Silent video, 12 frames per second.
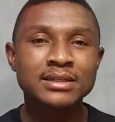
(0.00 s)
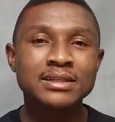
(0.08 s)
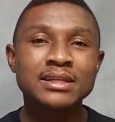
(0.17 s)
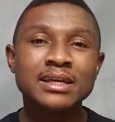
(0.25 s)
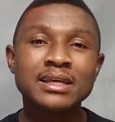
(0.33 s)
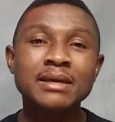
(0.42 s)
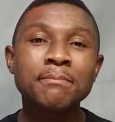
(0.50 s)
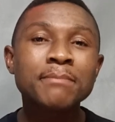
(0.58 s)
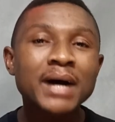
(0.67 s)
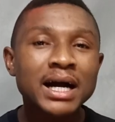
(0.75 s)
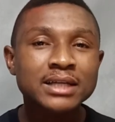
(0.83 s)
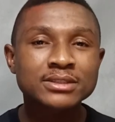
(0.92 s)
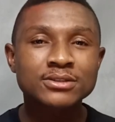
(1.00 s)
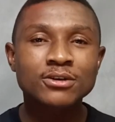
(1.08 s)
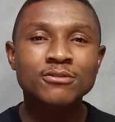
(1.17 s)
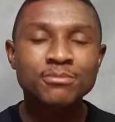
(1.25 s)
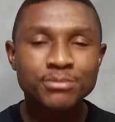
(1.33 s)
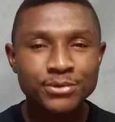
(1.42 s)
the impact
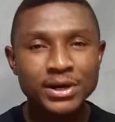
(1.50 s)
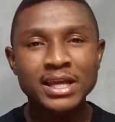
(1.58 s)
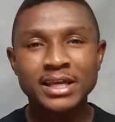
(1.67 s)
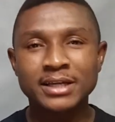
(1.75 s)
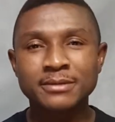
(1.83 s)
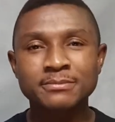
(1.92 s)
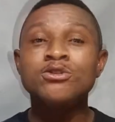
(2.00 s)
of praying.